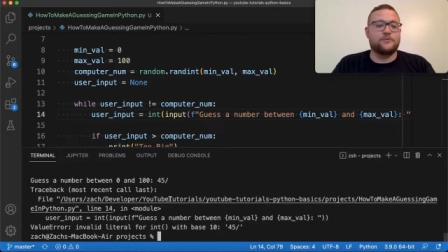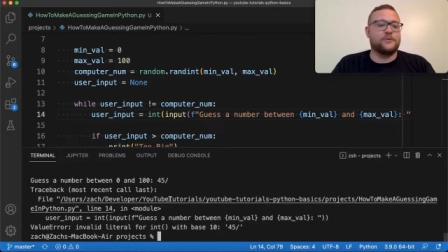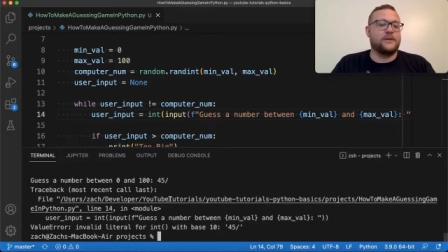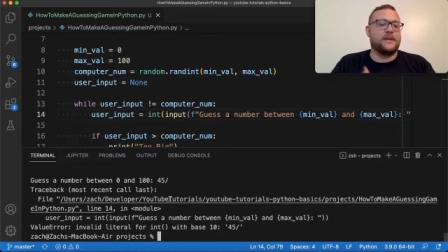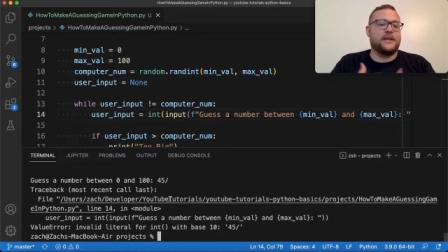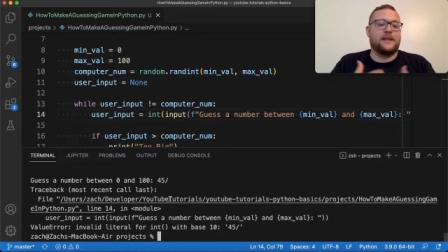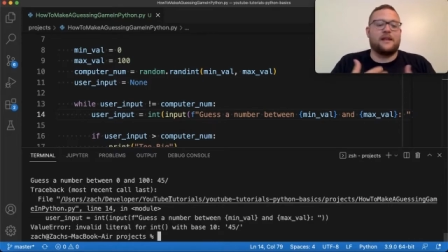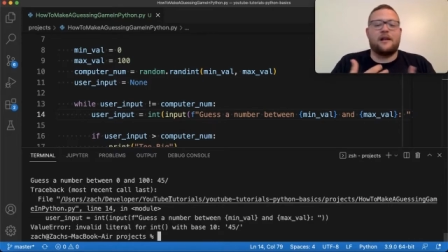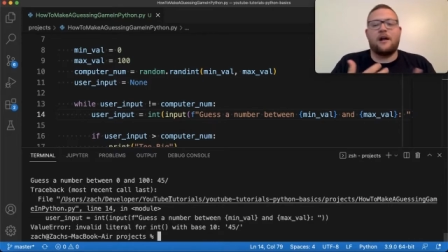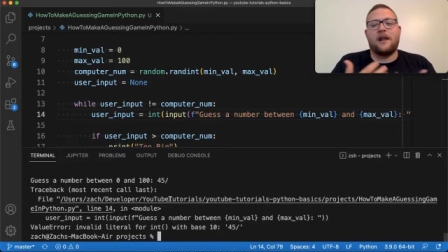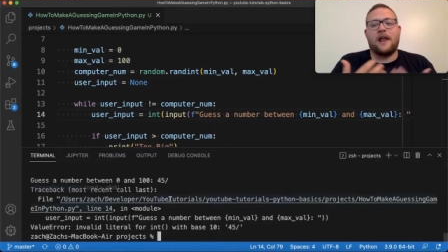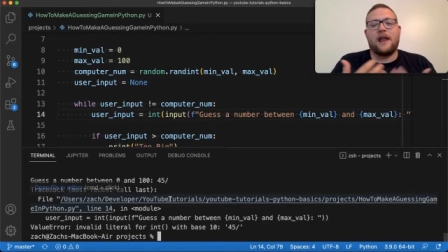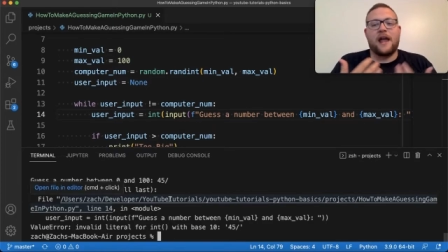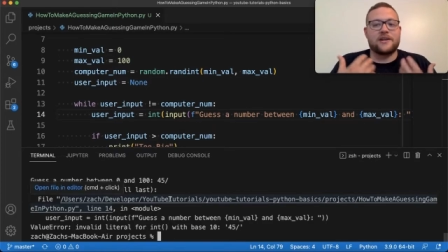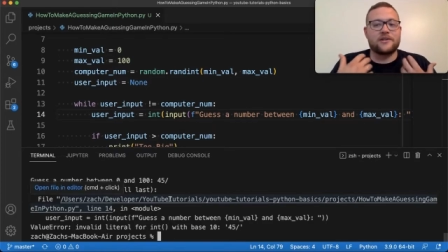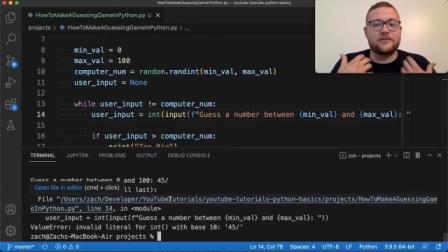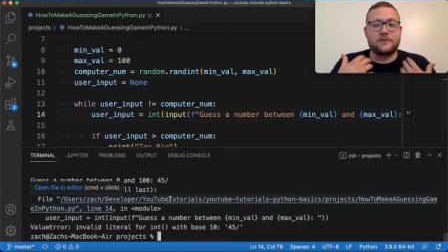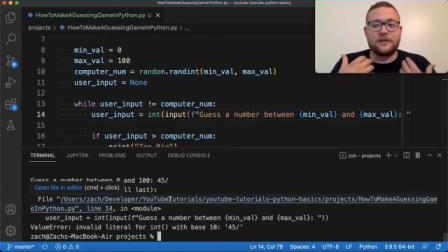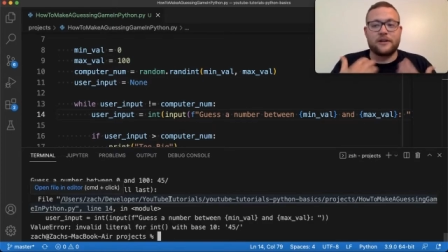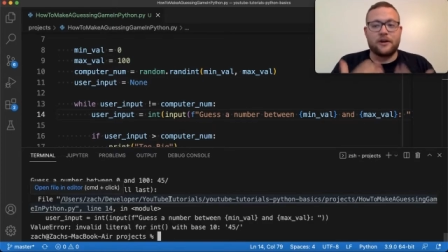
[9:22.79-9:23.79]
We cannot
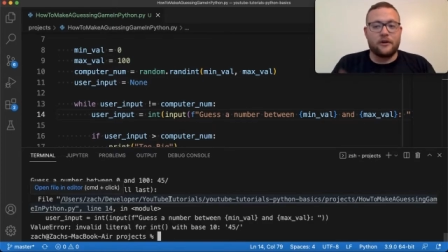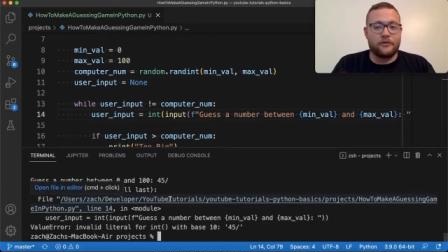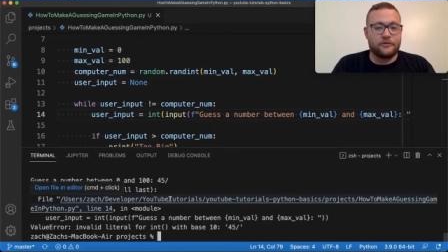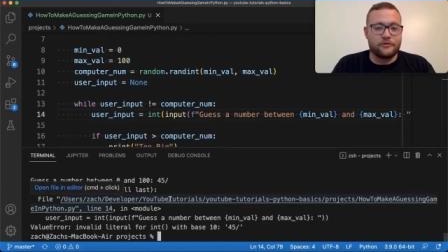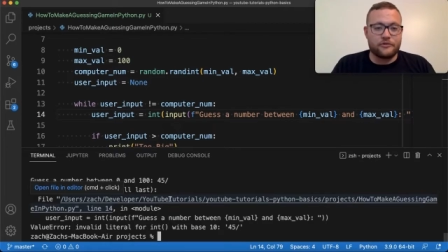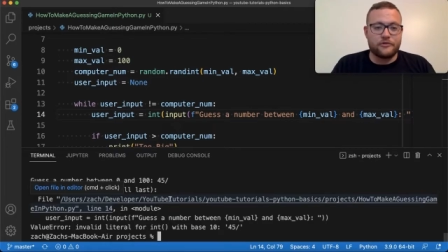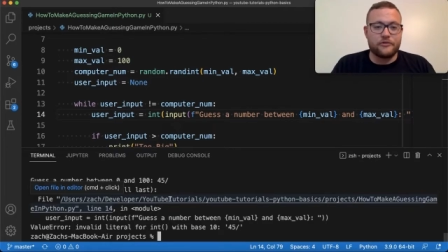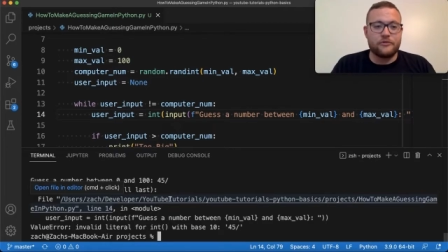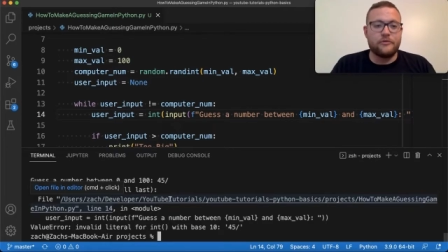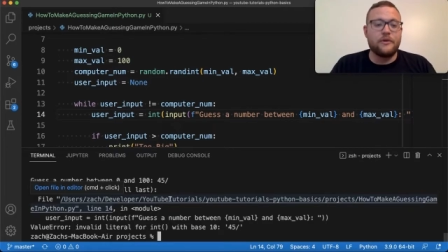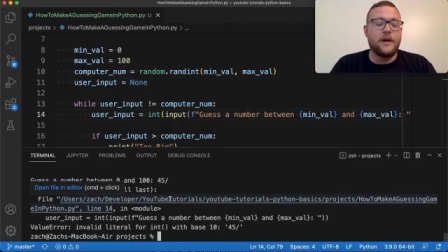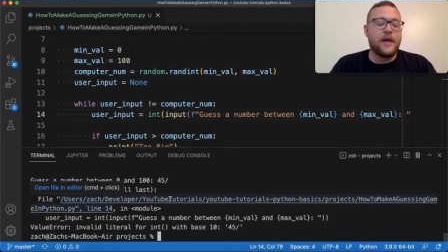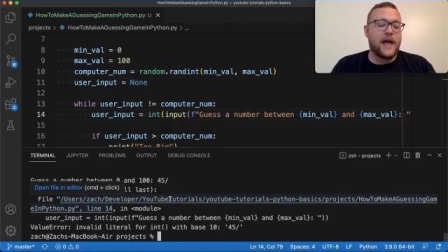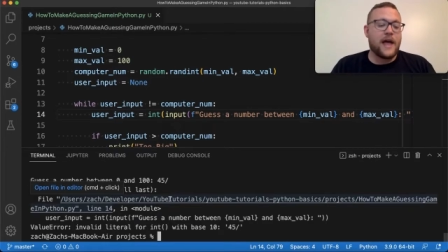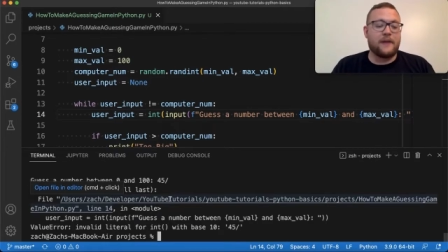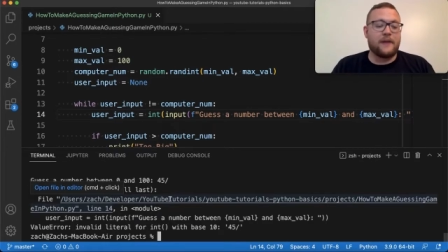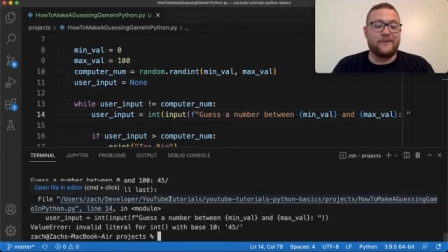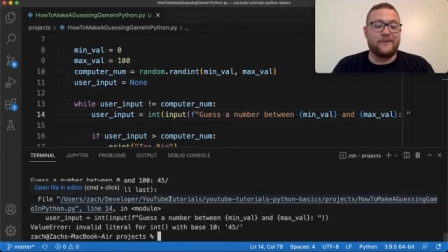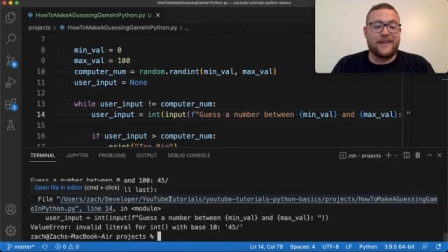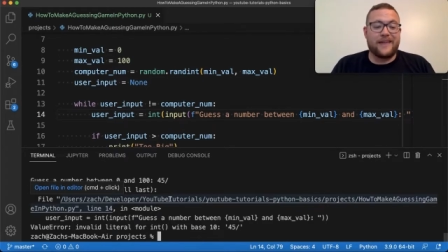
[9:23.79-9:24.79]
actually go through,
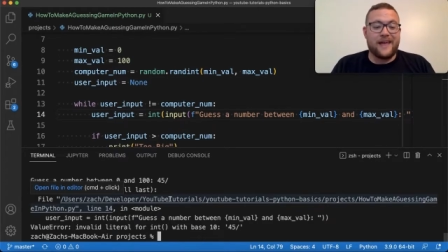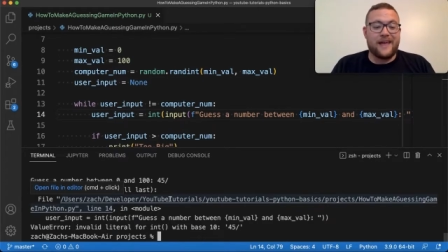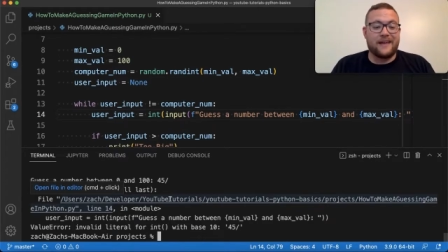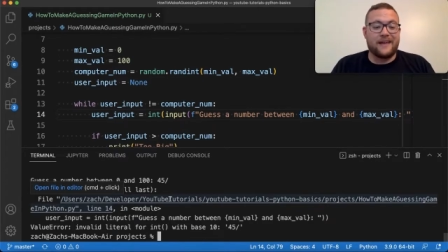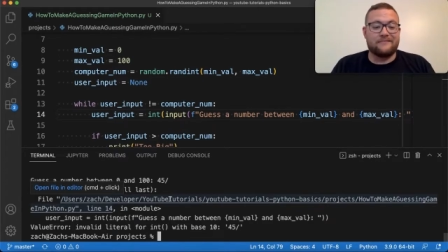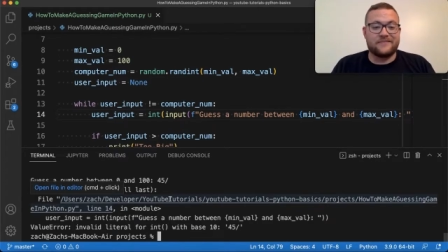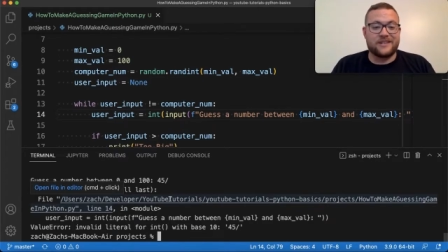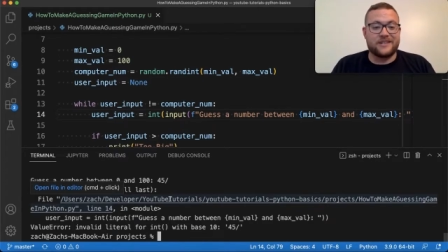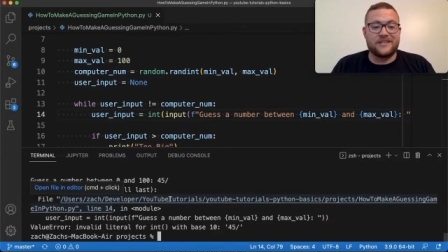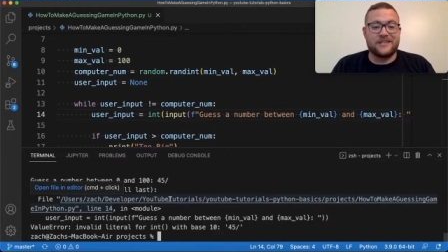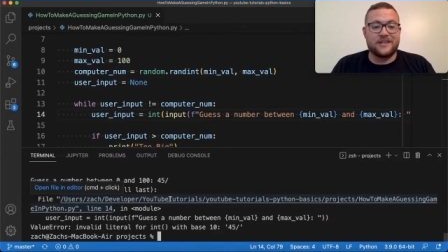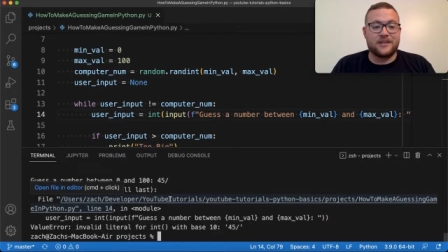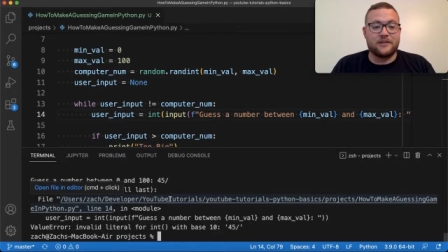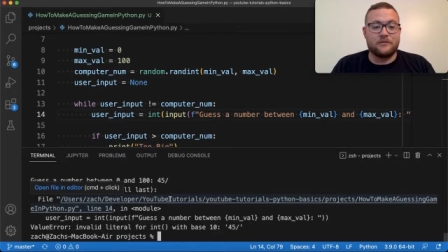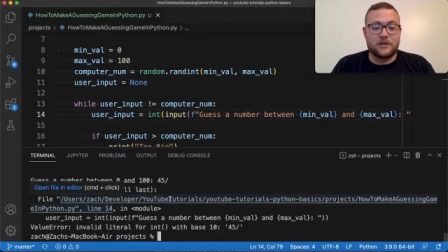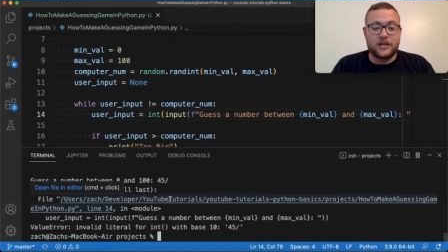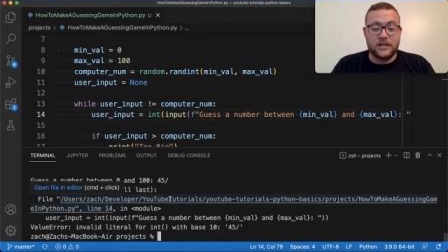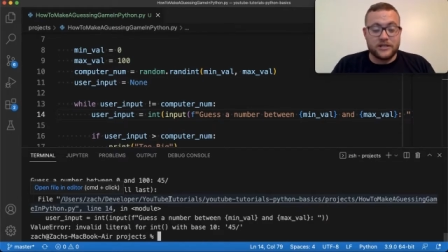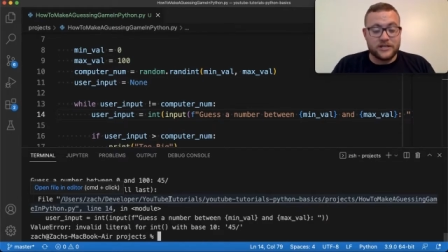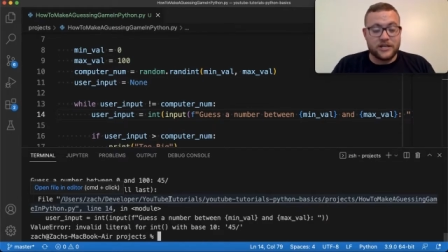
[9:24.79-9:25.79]
and we can't
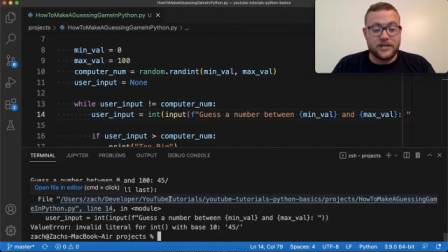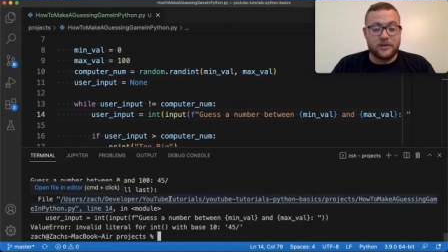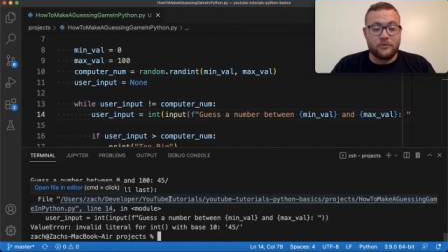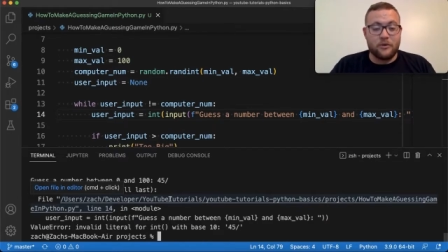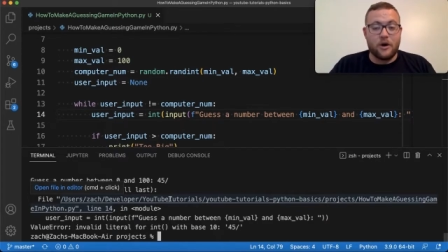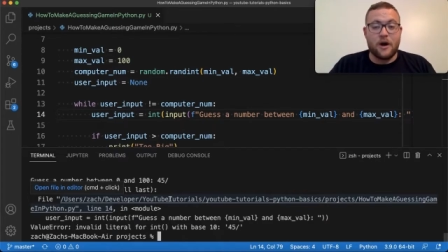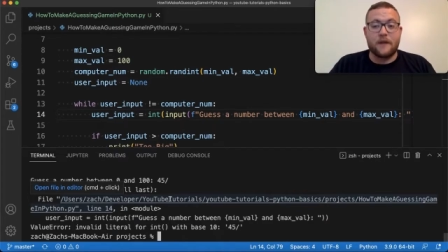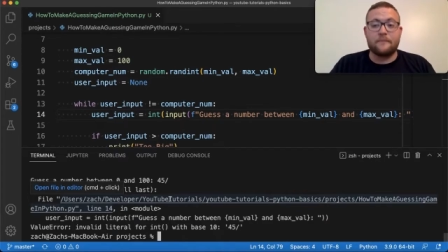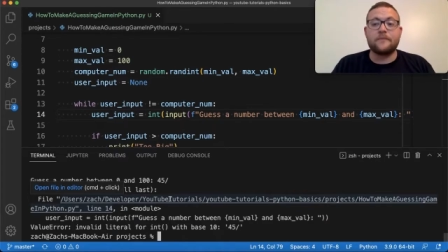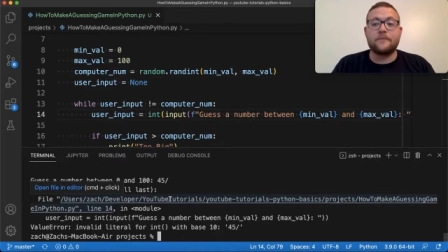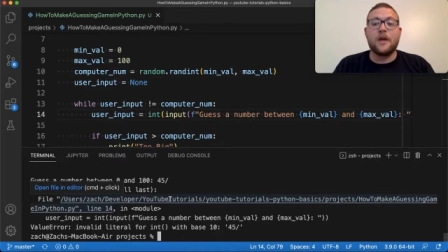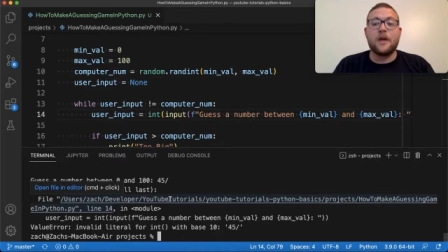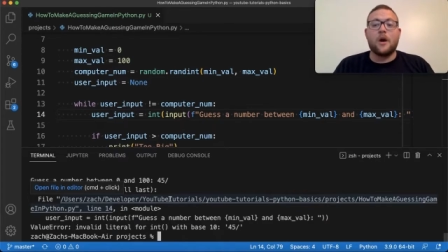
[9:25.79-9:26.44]
continue continue on.